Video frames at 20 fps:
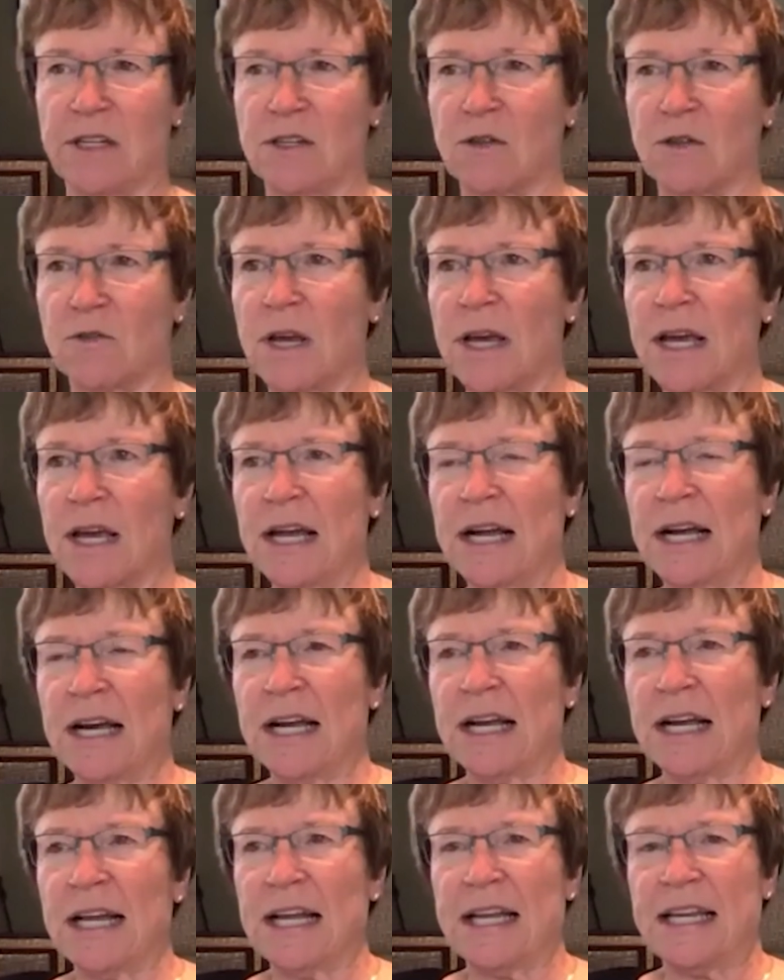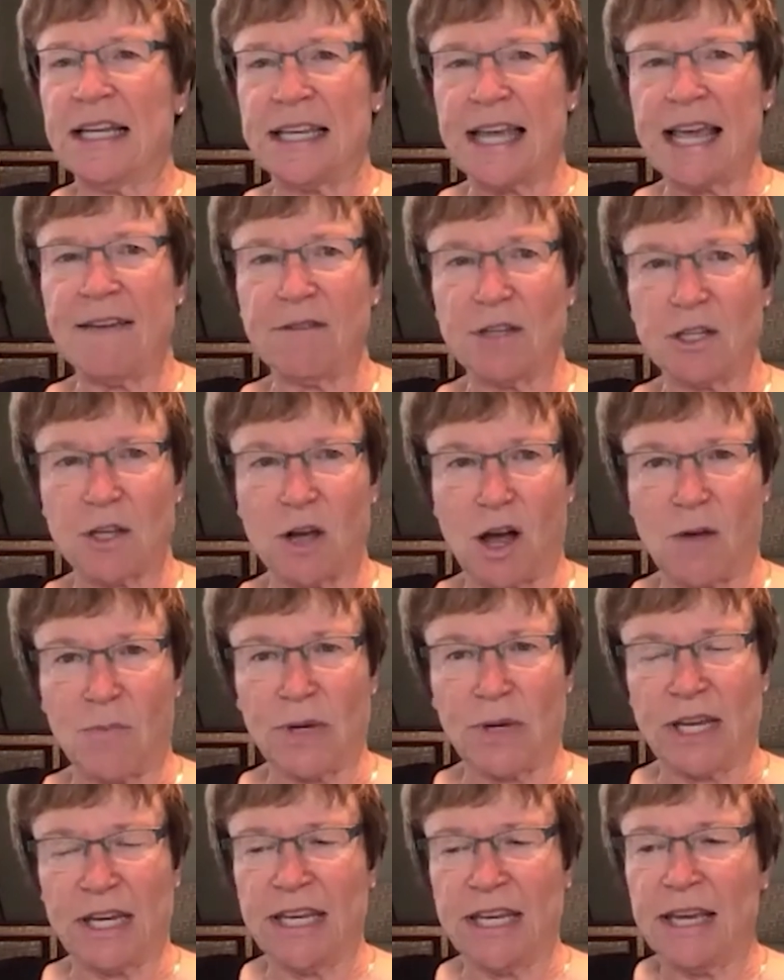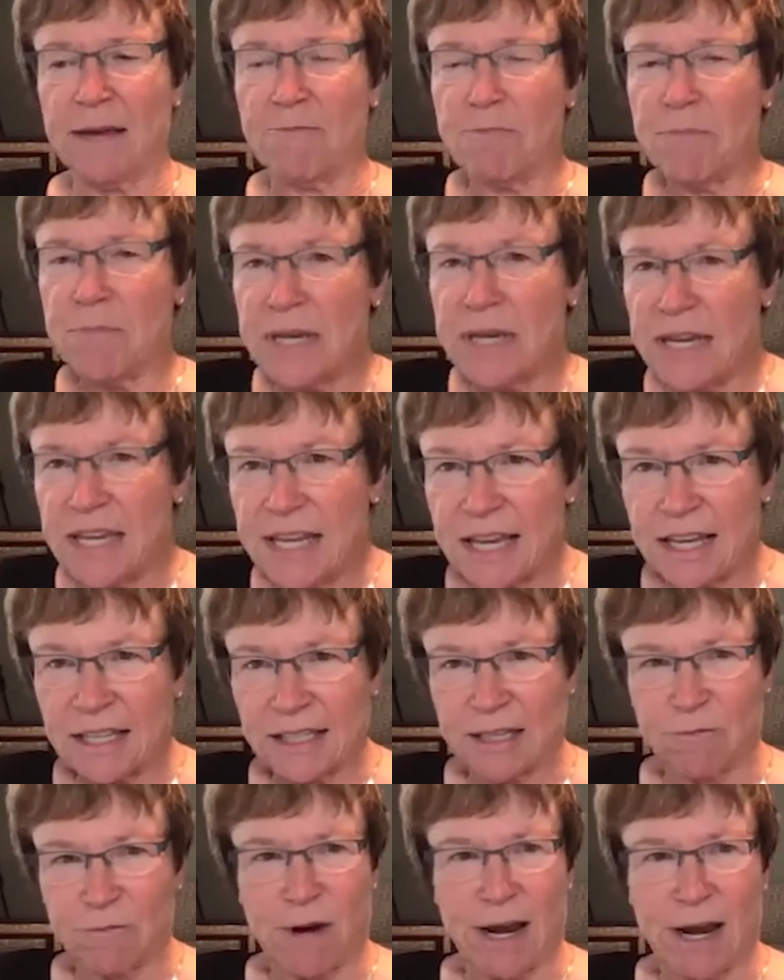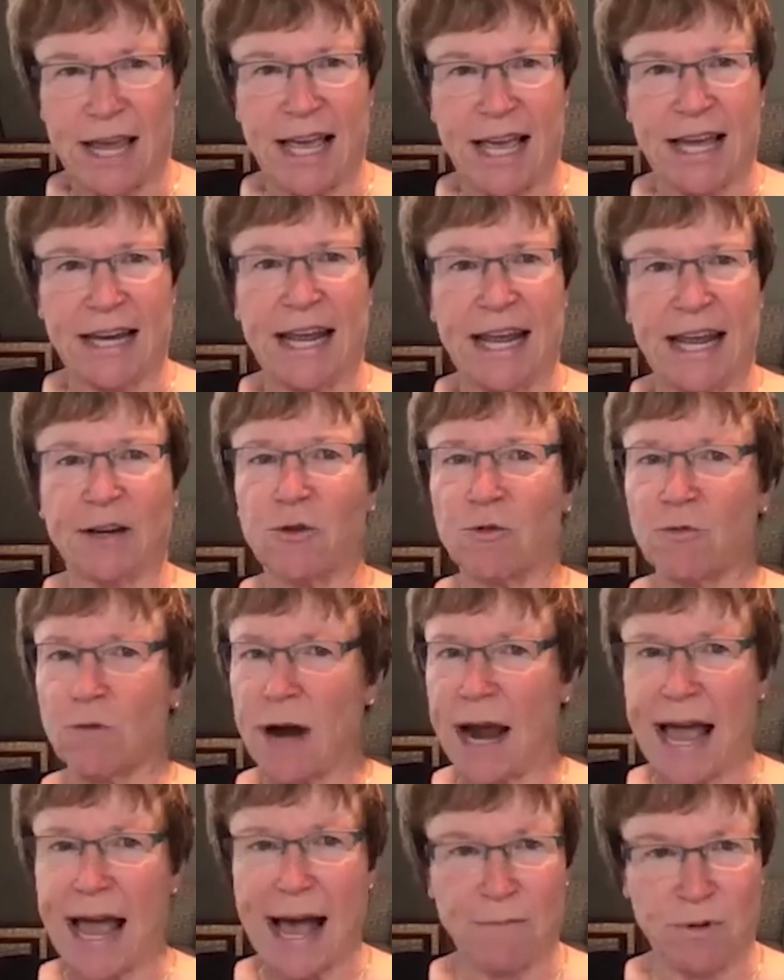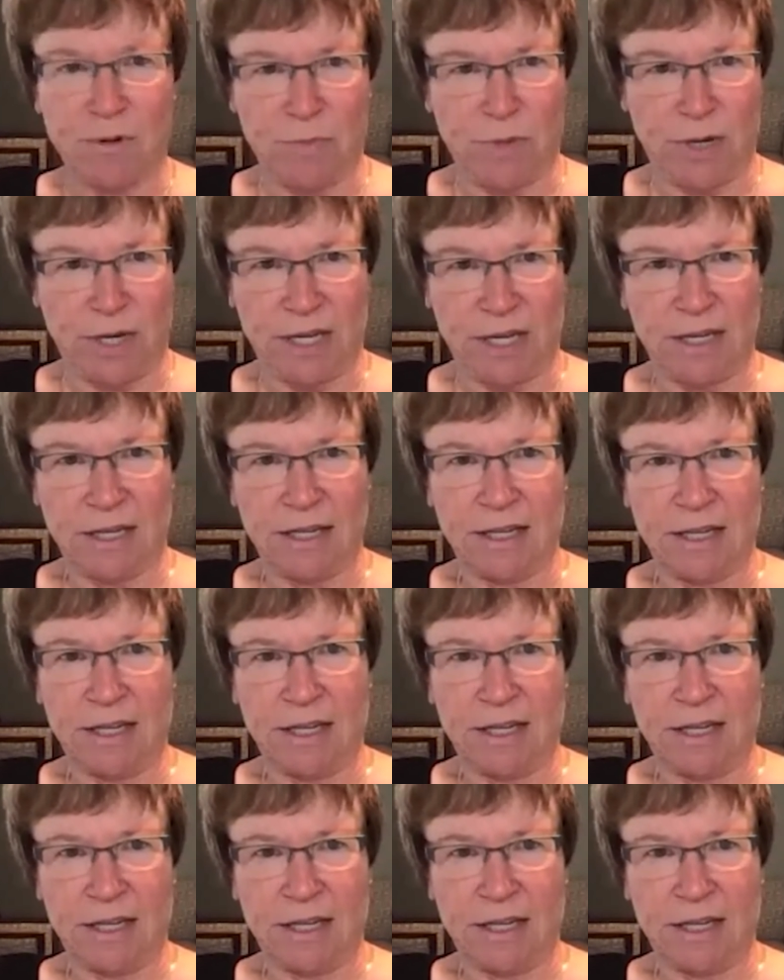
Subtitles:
So Dave saw me and he immediately ran and grabbed me.